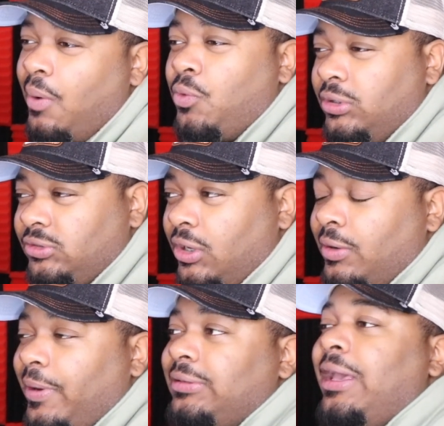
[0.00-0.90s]
I want to talk
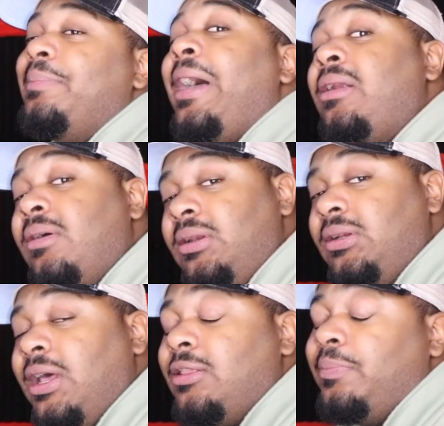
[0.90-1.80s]
about that battle in
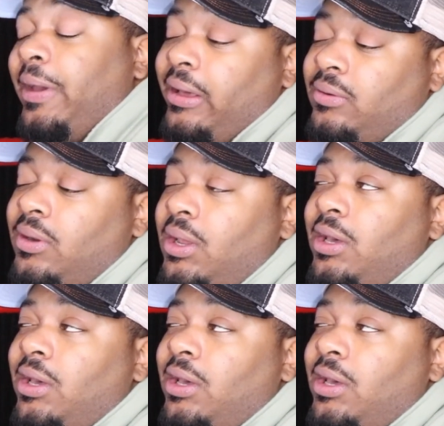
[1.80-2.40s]
another battle,